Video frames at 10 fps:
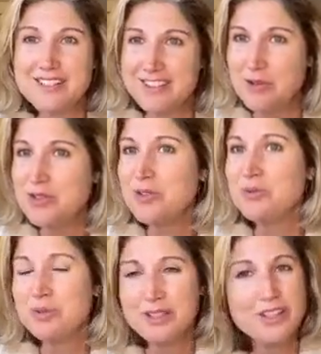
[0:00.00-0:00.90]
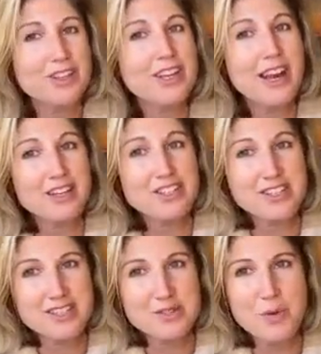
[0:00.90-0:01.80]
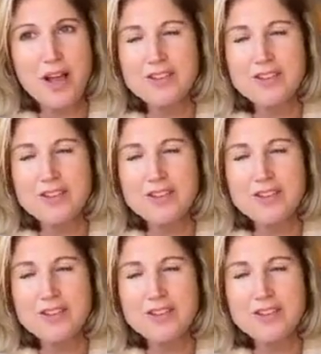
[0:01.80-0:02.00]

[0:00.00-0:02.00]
Those are really good connections as well.